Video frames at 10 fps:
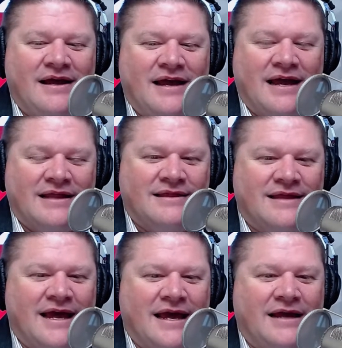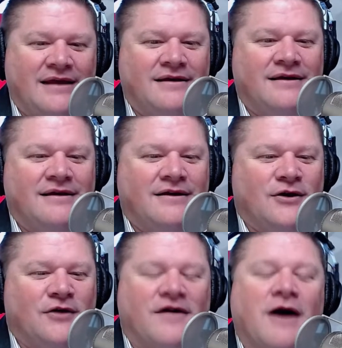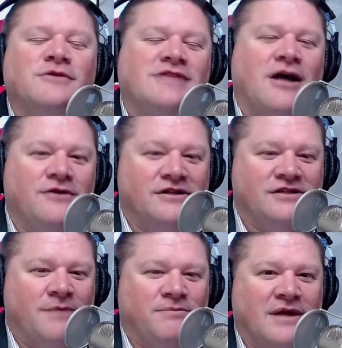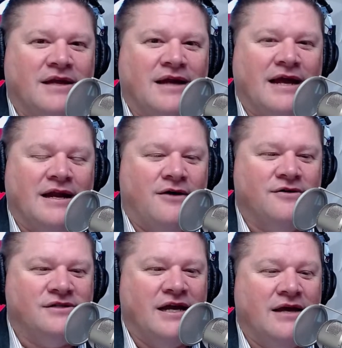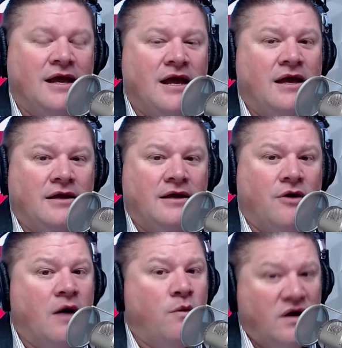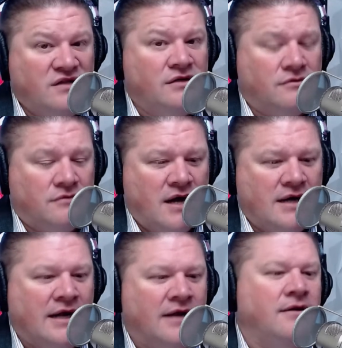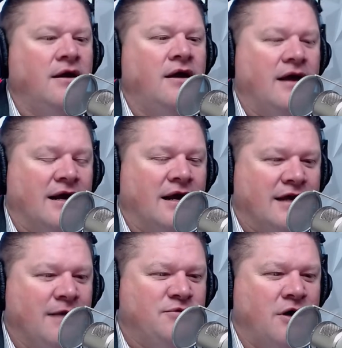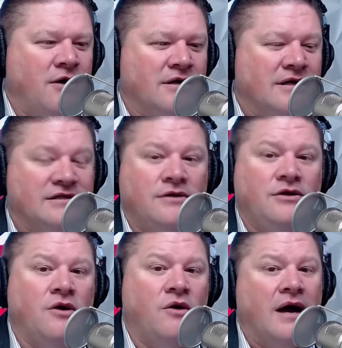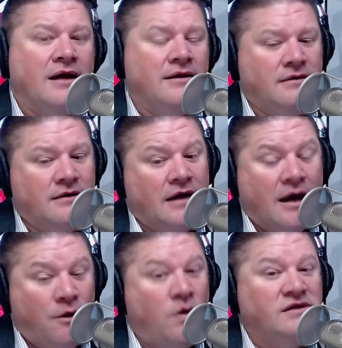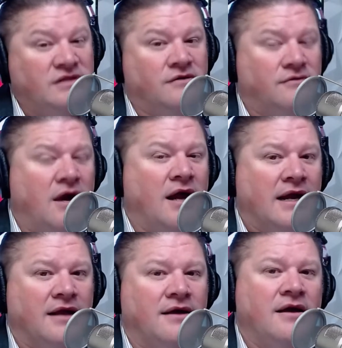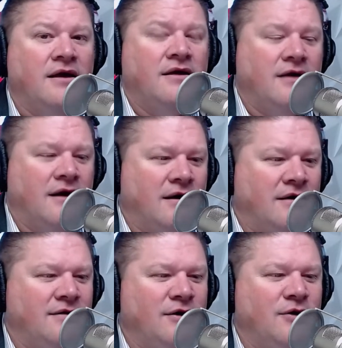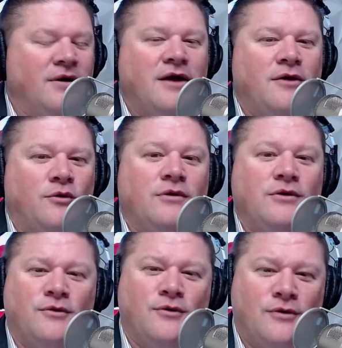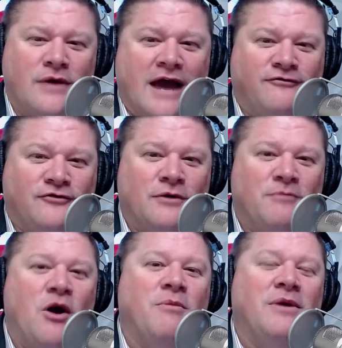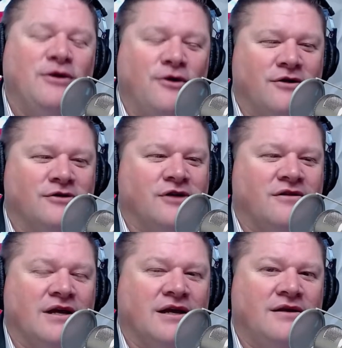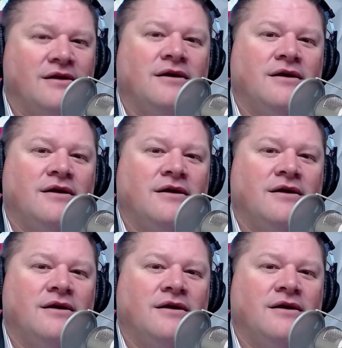and they, if I was telling you something and I'll say, I wasn't running, and I keep talking, I said, I wasn't running, well, after a moment, you're going to start thinking,